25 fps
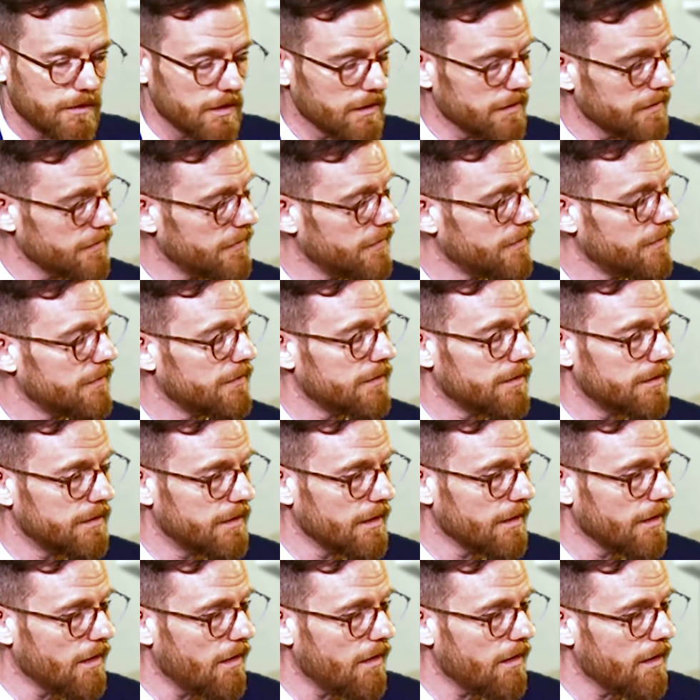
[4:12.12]
there's
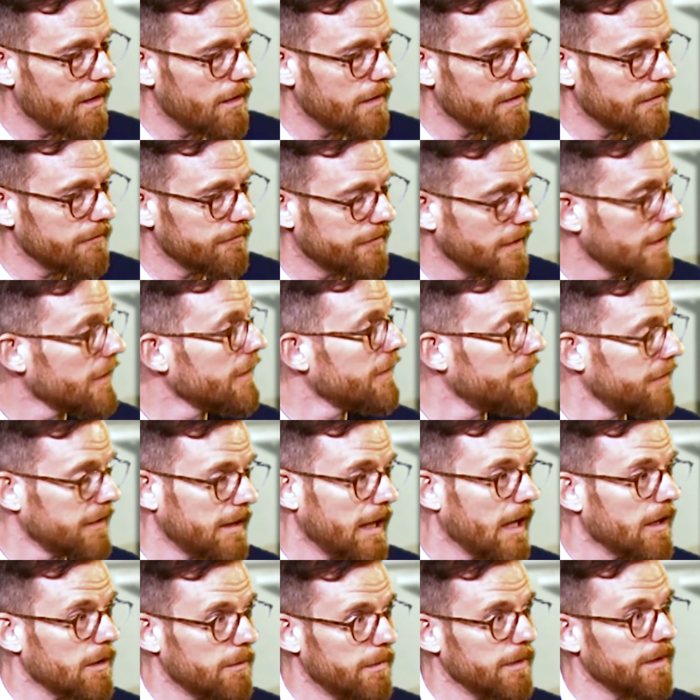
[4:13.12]
there are various
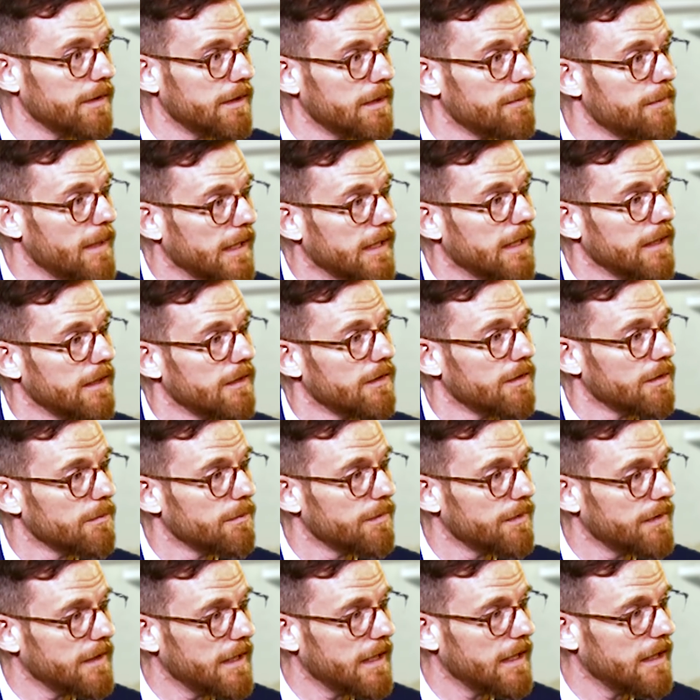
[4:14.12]
accountability
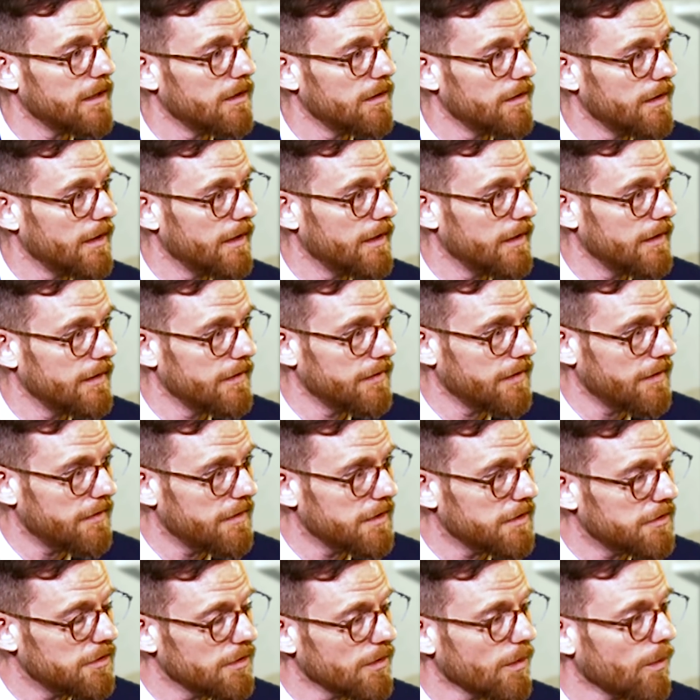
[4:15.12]
mechanisms now, uh, as I
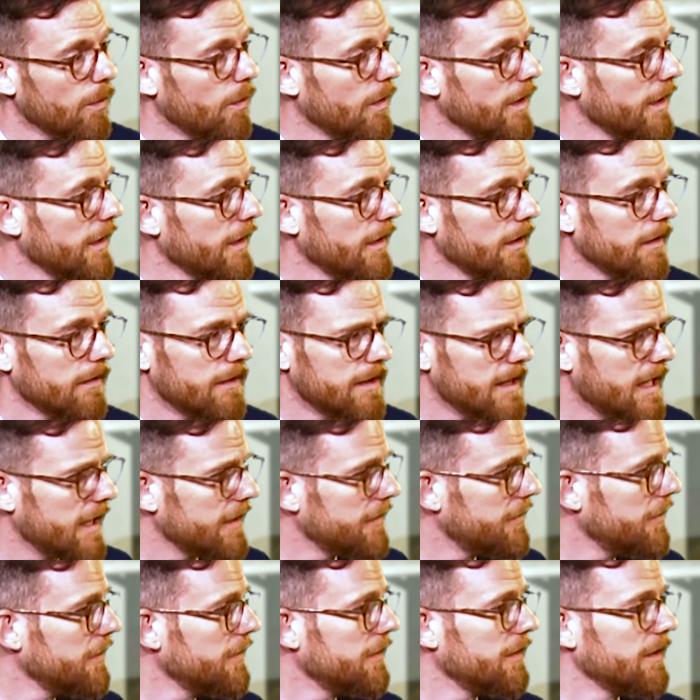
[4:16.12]
think you're aware. The
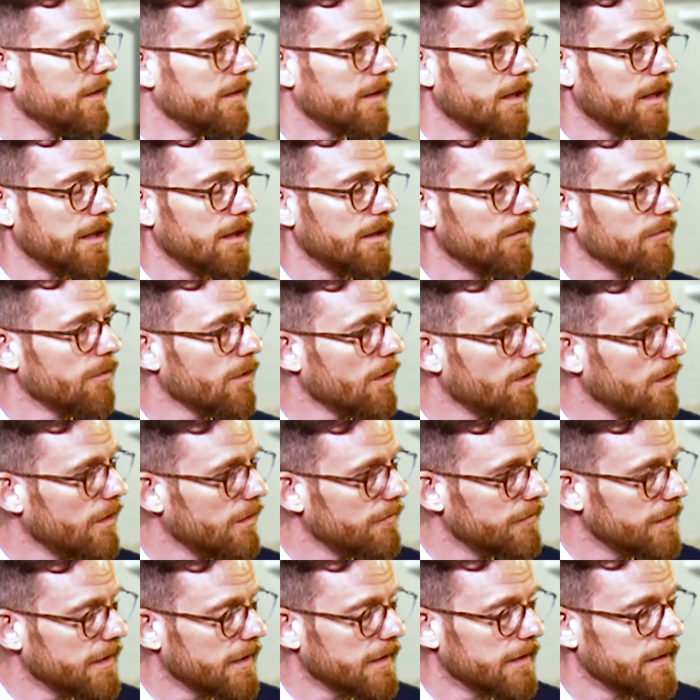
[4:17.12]
ICC is getting
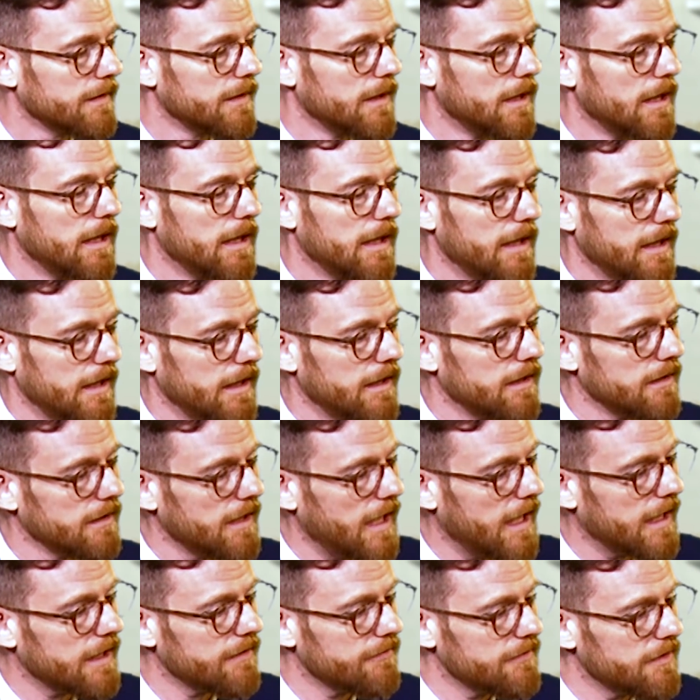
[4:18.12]
involved, uh, yes, and right. a
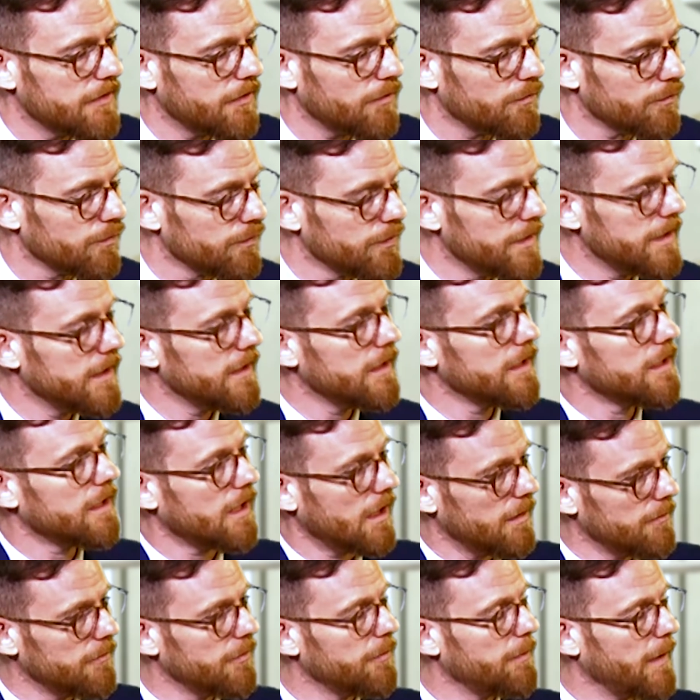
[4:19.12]
lot of this really
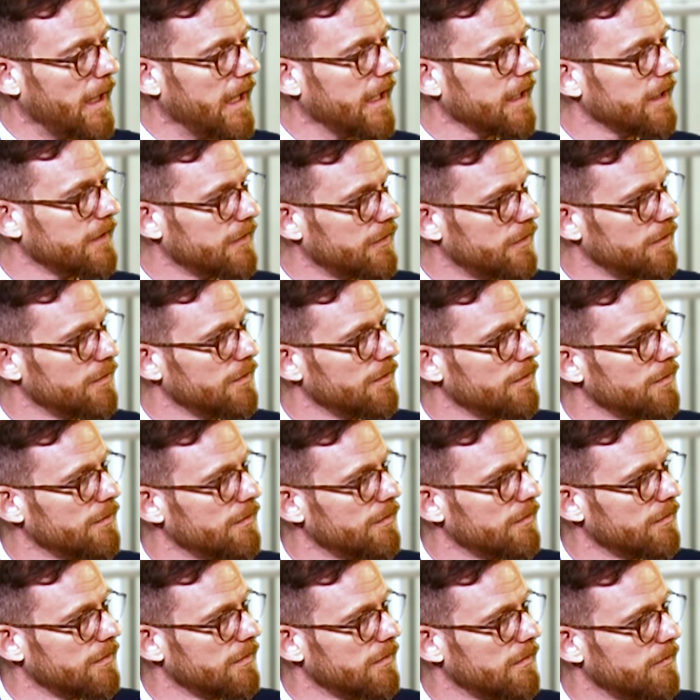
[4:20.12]
comes back
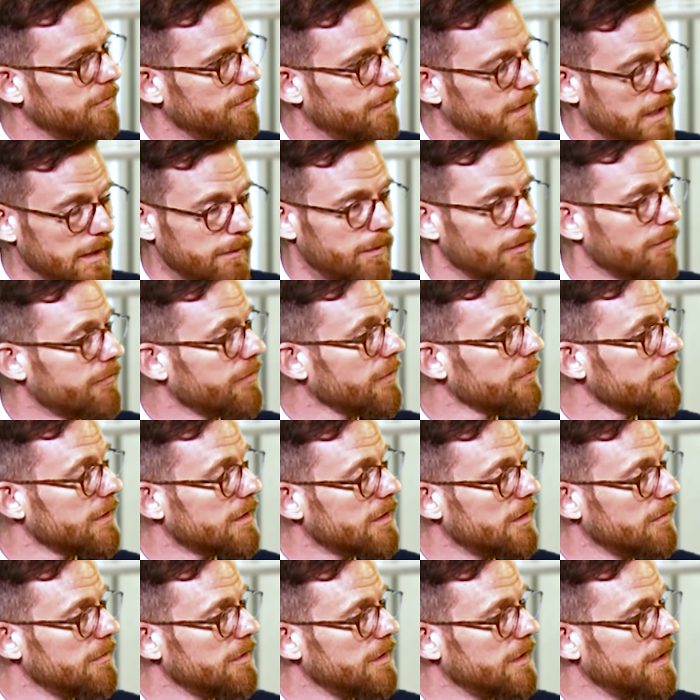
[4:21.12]
to people from the
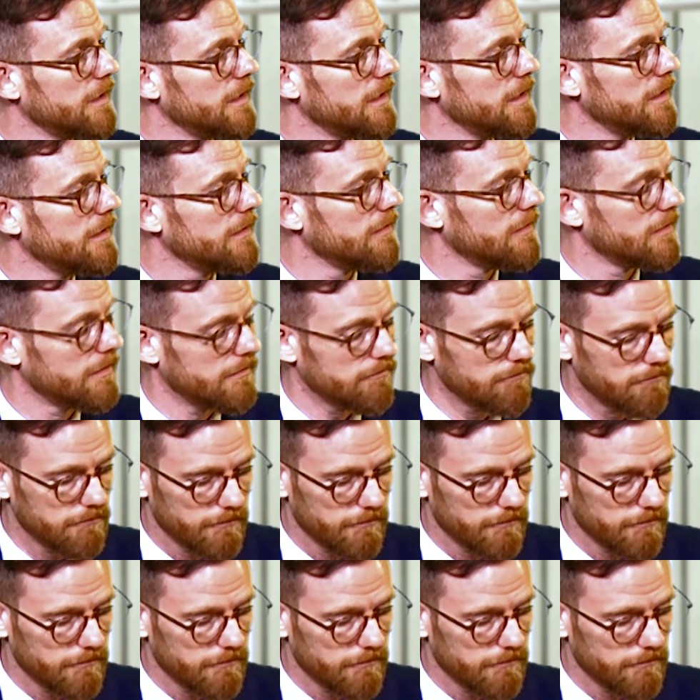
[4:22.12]
community